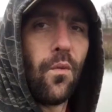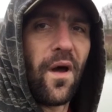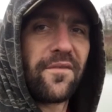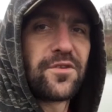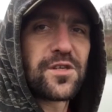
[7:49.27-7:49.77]

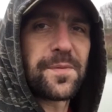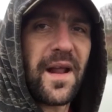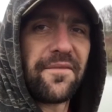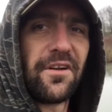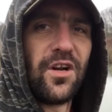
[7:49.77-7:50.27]
I've just been
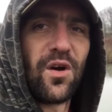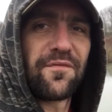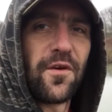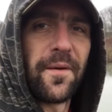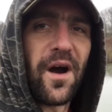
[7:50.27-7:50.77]
having a look
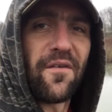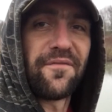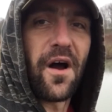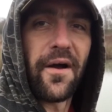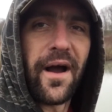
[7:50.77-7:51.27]
through my old
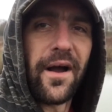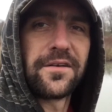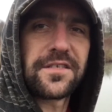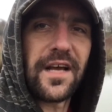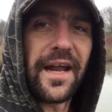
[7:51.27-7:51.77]

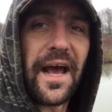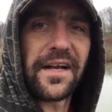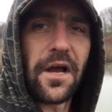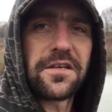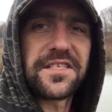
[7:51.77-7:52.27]
photos, and that
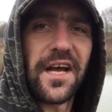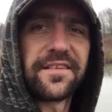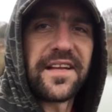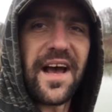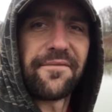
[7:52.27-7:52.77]
ghostie I
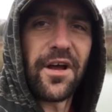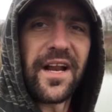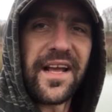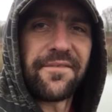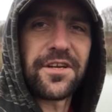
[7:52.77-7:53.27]
did have
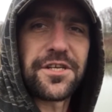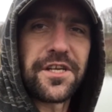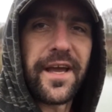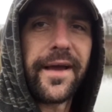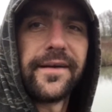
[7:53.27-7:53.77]
earlier this
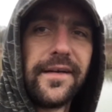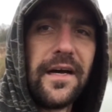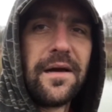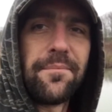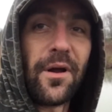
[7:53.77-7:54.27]
year,
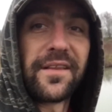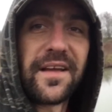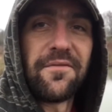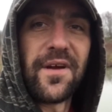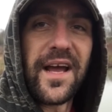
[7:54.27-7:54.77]
but I
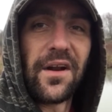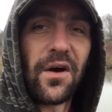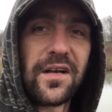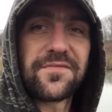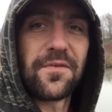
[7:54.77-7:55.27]
didn't
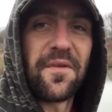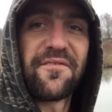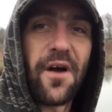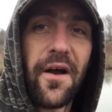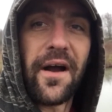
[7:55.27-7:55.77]
realise from the
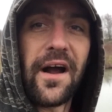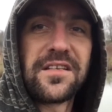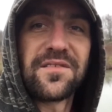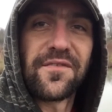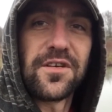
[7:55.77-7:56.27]

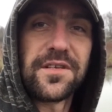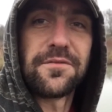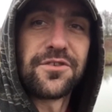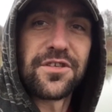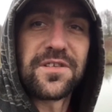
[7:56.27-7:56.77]
photos, and because it
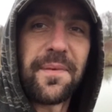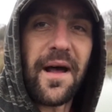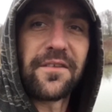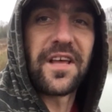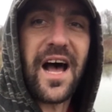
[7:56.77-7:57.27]
was just
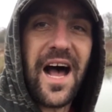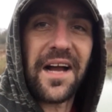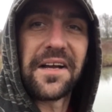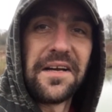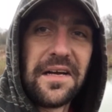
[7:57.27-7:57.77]
about
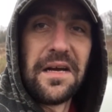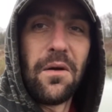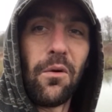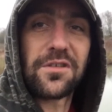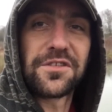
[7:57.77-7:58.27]
dark,
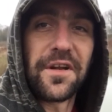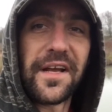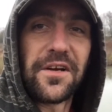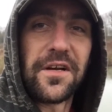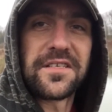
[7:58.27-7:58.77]
what stunning
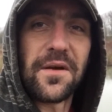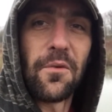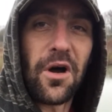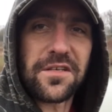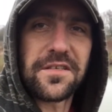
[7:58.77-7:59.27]
colours it
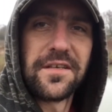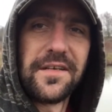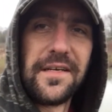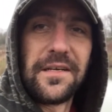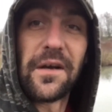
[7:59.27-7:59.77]
was.
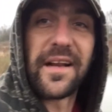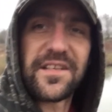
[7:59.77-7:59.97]
Look at this